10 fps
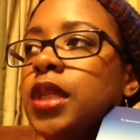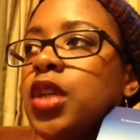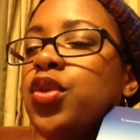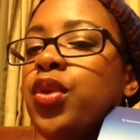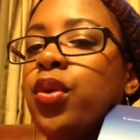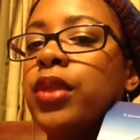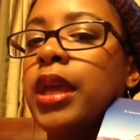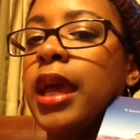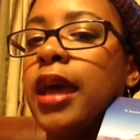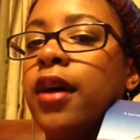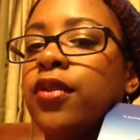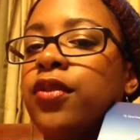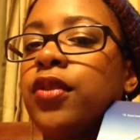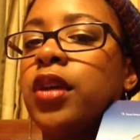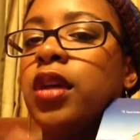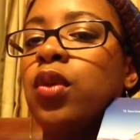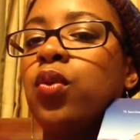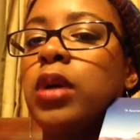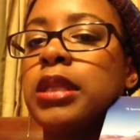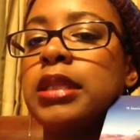You know, they have
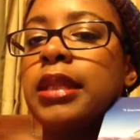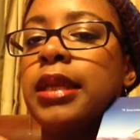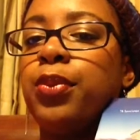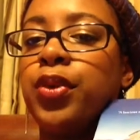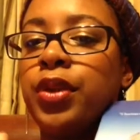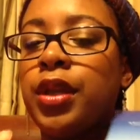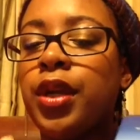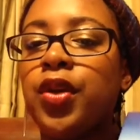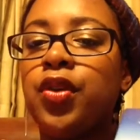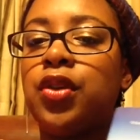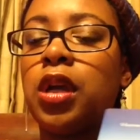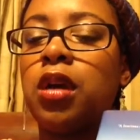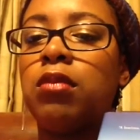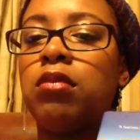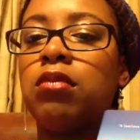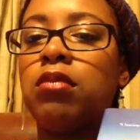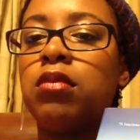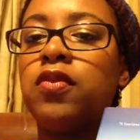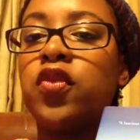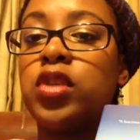ones that they put their
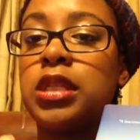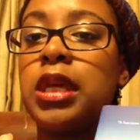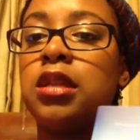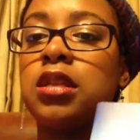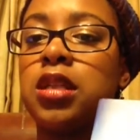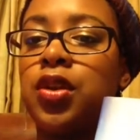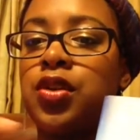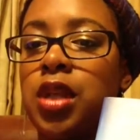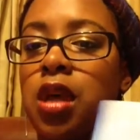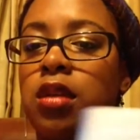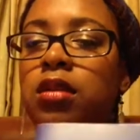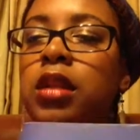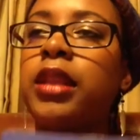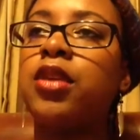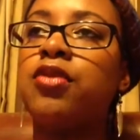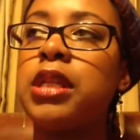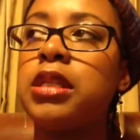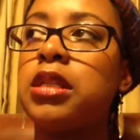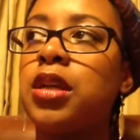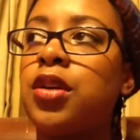for sale stickers on, like their red
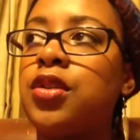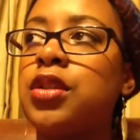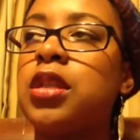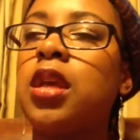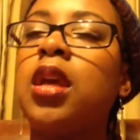stickers.